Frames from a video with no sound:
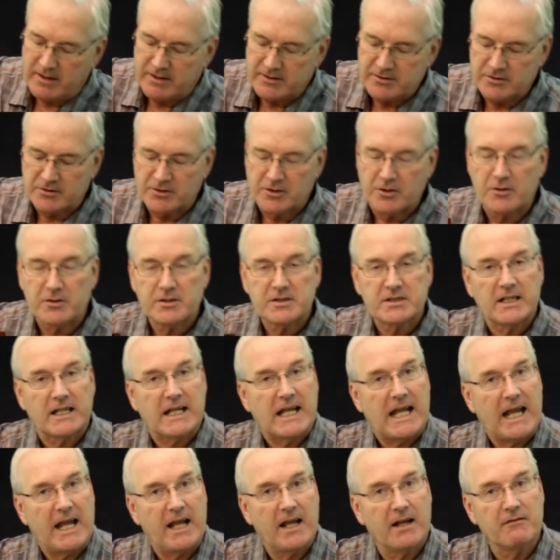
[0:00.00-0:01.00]
You'll notice it
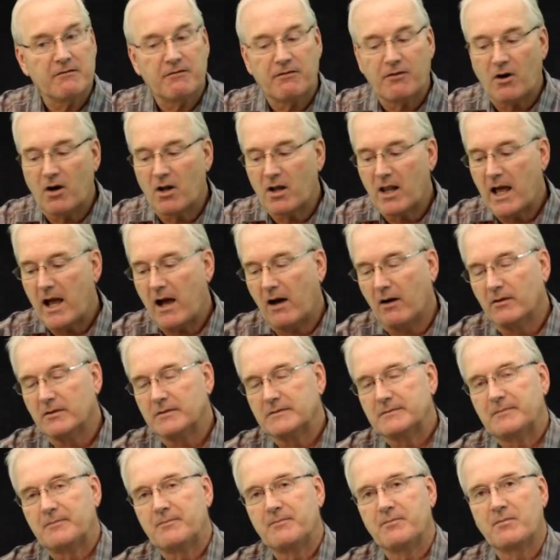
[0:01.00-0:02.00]
can fall out.
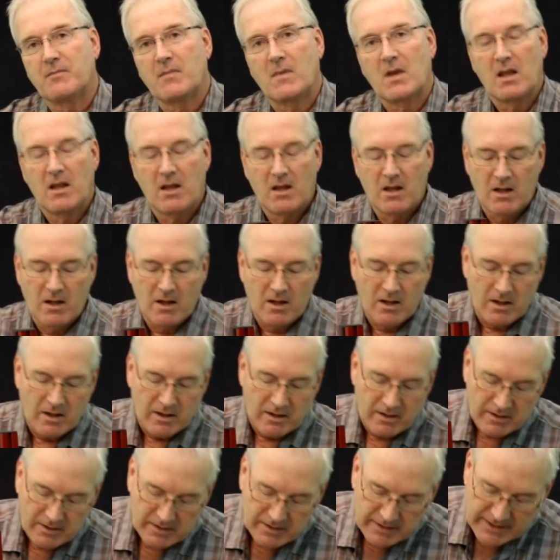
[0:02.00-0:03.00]

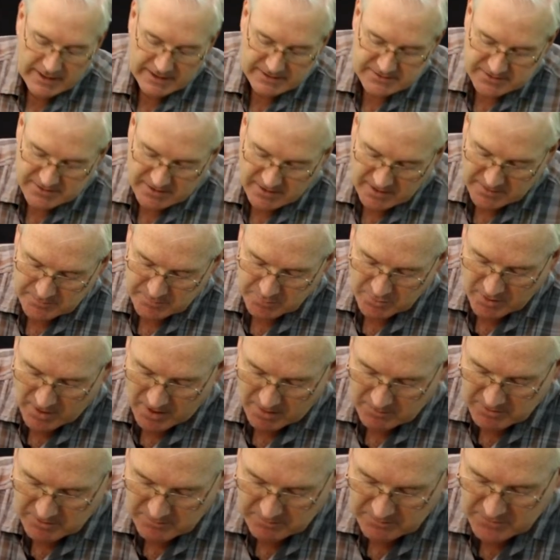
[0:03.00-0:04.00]
That's not a
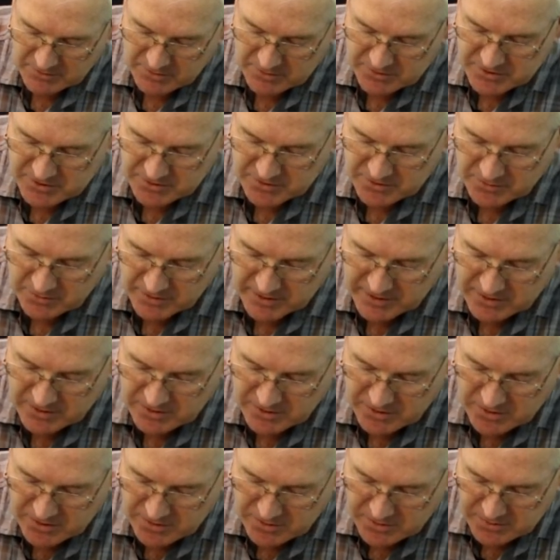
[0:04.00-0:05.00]
problem. You're just going to
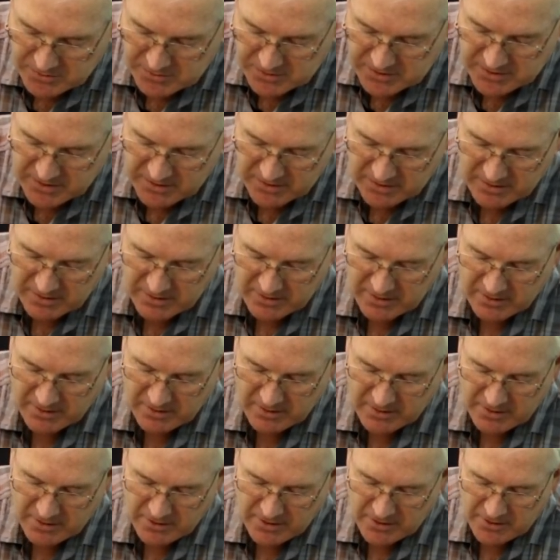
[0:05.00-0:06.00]
use
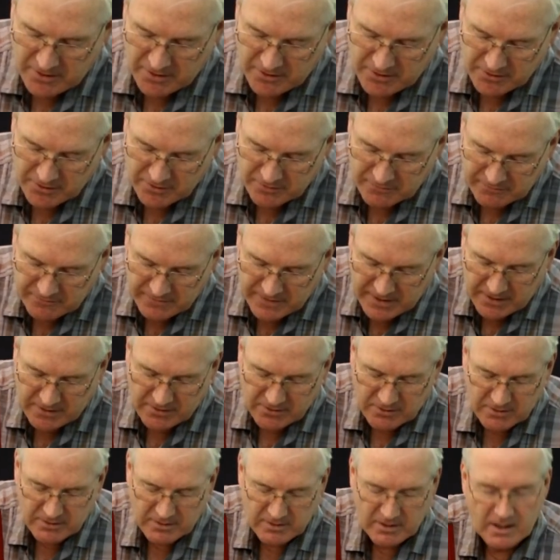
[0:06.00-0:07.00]
your
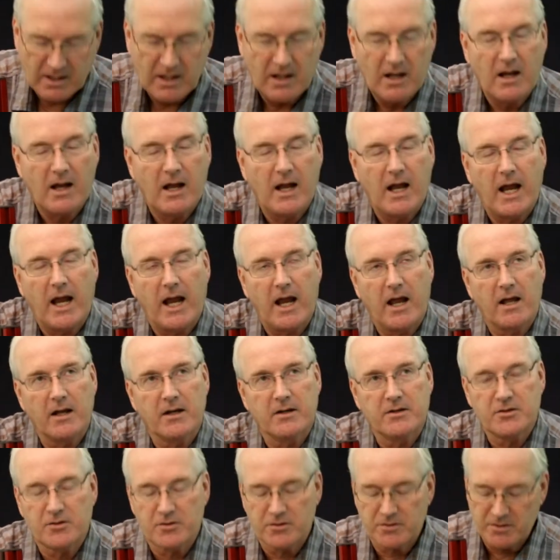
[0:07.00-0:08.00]
finger
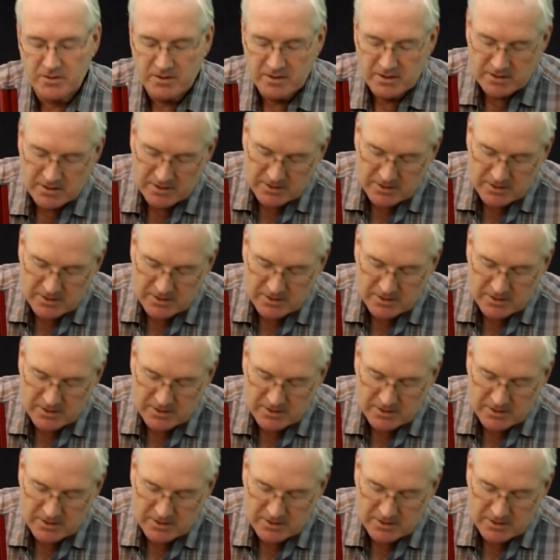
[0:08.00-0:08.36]
and your